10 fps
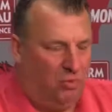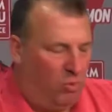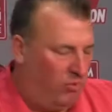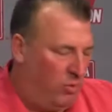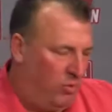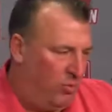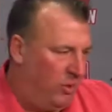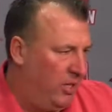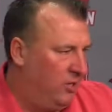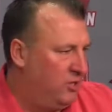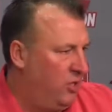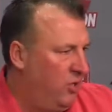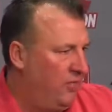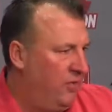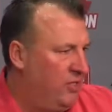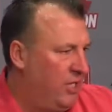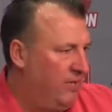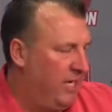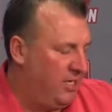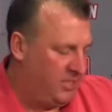more formidable players on offense,
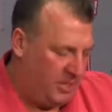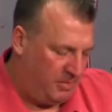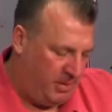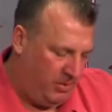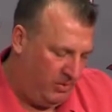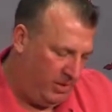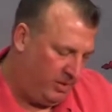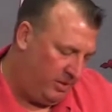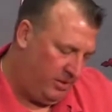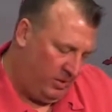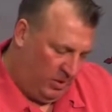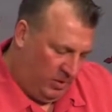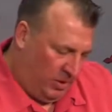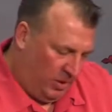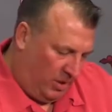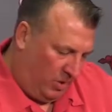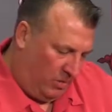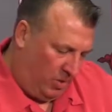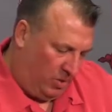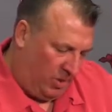have guys step into it. I thought
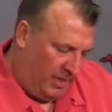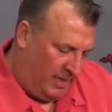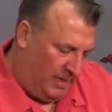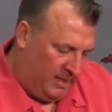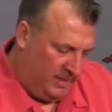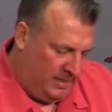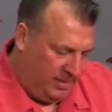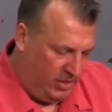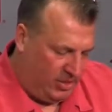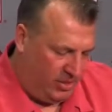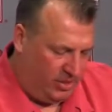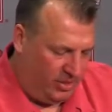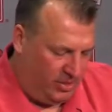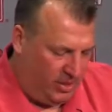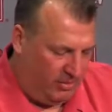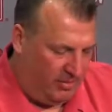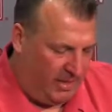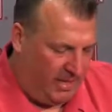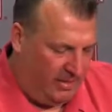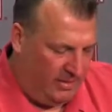Will Gregg, and in addition to Jeremy
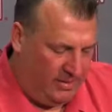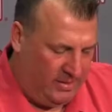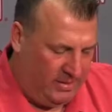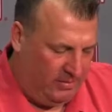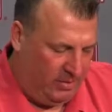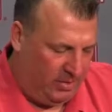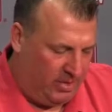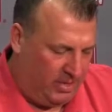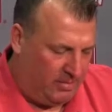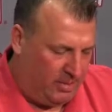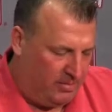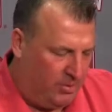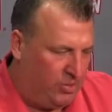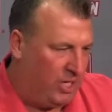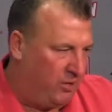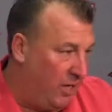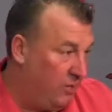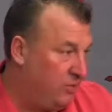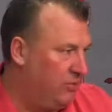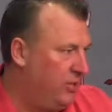Patton, really stepped it up. And Jack
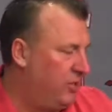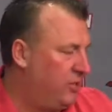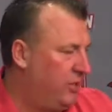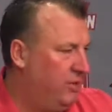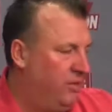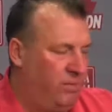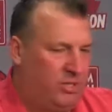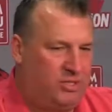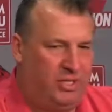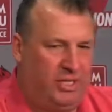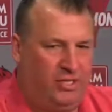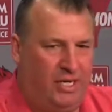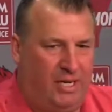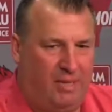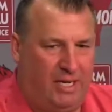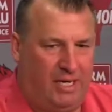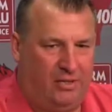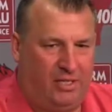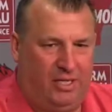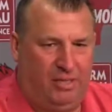Krause, it was actually a blessing to get Jack back
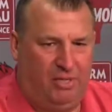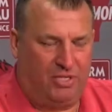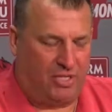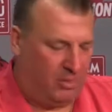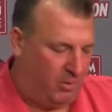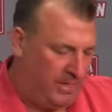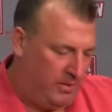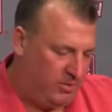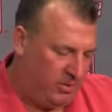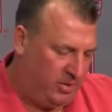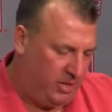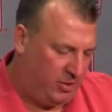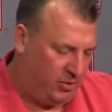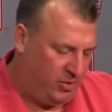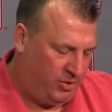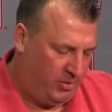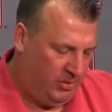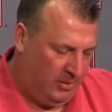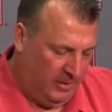out there. He'd missed a couple games of concussion. So